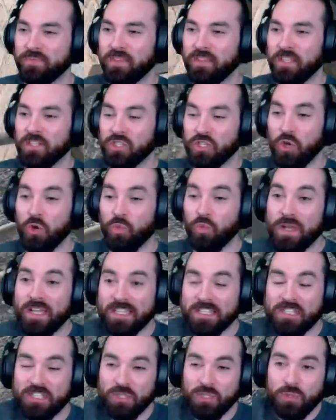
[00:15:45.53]
So we
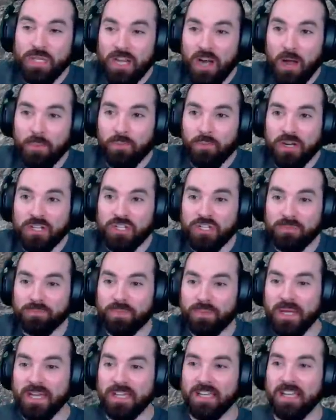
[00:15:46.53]
could still get Operation
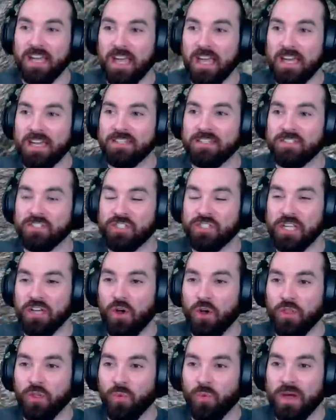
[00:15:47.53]
Pick and dig
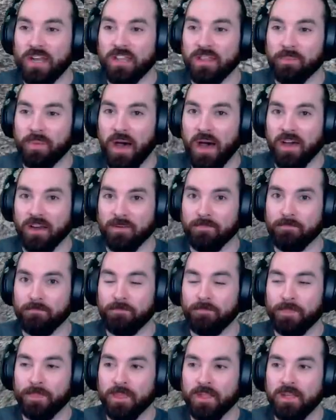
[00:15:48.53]
all the way to the bottom.
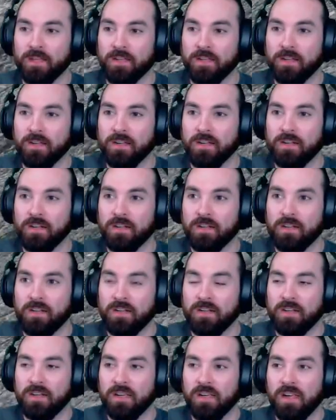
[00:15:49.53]

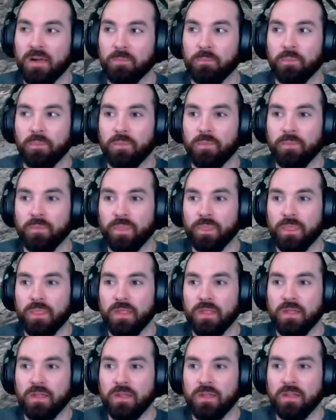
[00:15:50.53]
Yes, that's the first time to make
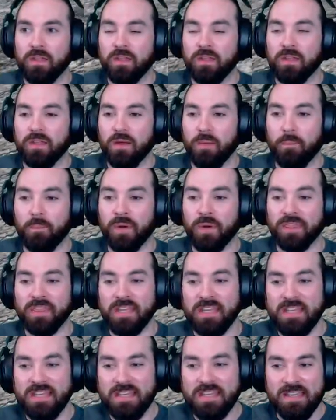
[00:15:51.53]
us some picks. But
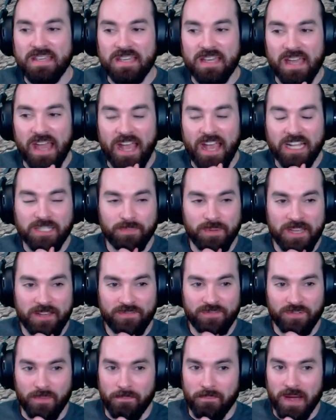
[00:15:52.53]
the XP
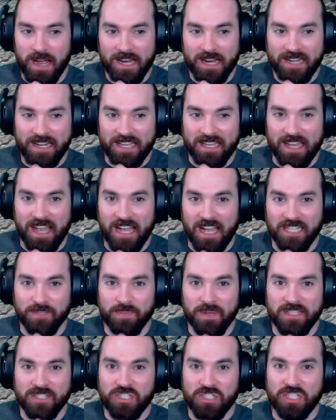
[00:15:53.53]
from mining has
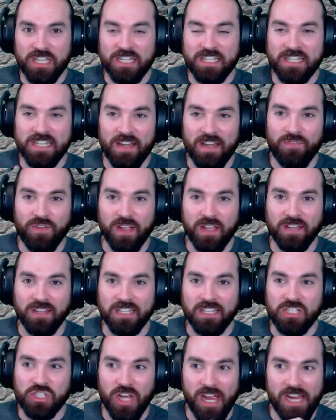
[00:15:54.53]
been
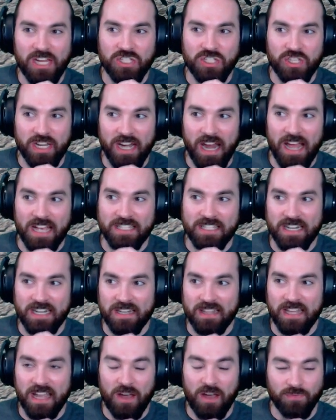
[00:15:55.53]
significantly changed than it has in
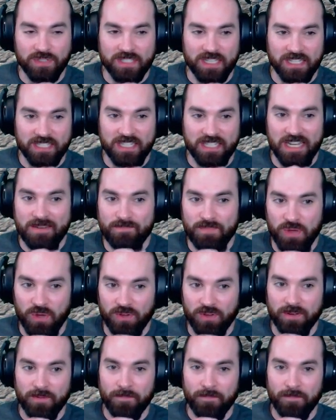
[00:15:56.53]
the Alpha 16 build.